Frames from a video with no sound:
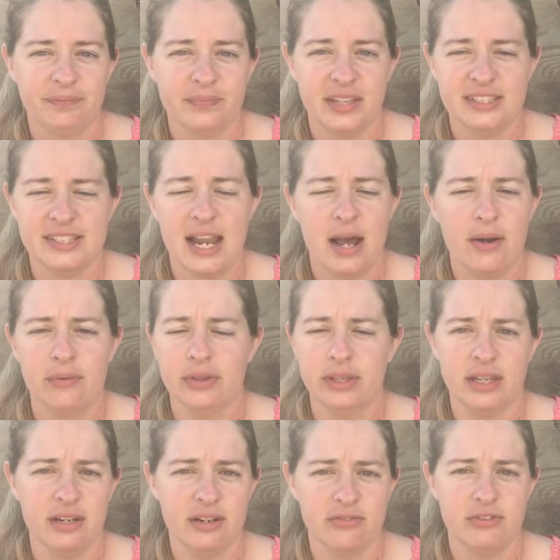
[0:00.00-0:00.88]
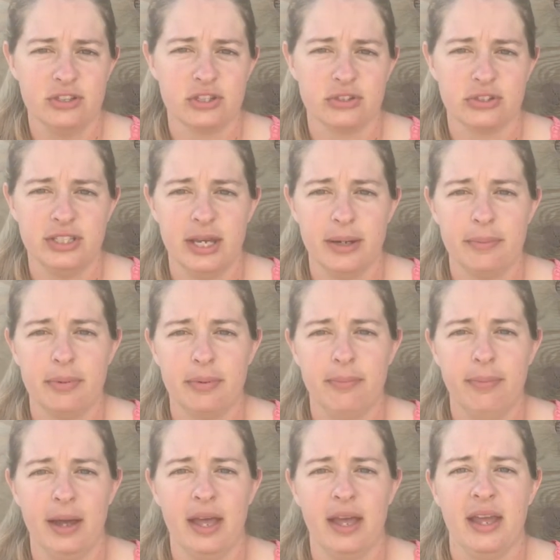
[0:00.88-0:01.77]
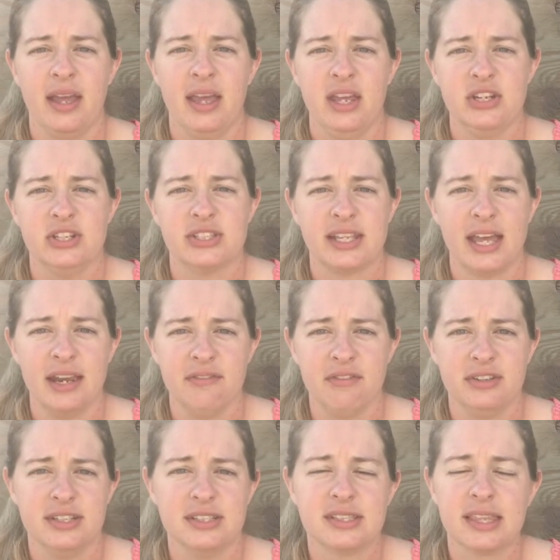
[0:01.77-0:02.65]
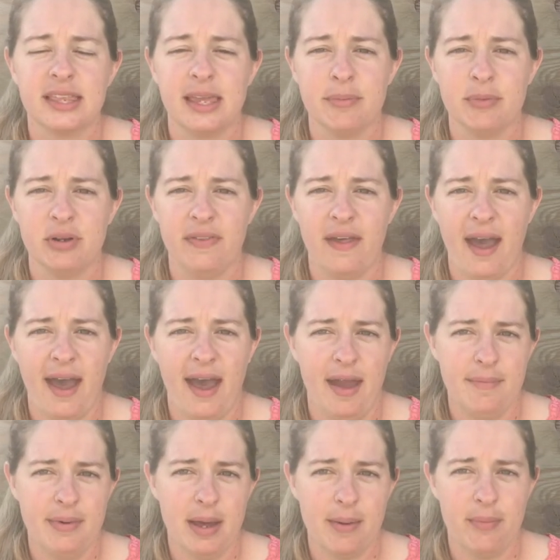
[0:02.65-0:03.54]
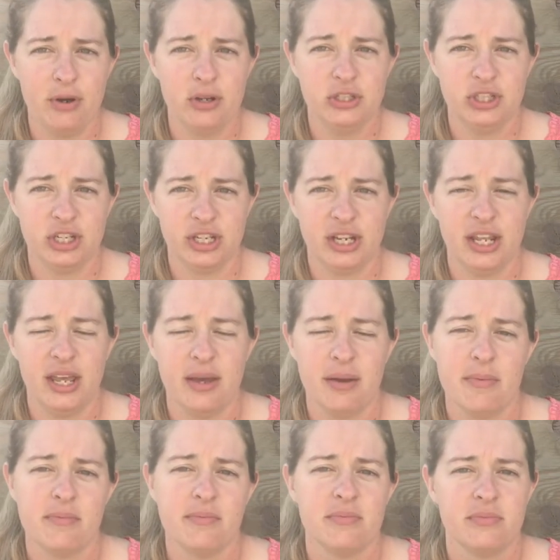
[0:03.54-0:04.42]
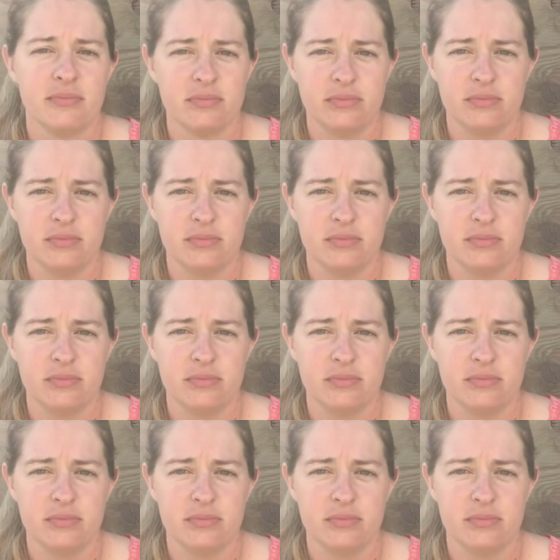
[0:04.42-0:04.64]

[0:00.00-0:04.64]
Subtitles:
it's not really an official tip, but it's kind of a disclaimer that I'm not pushing him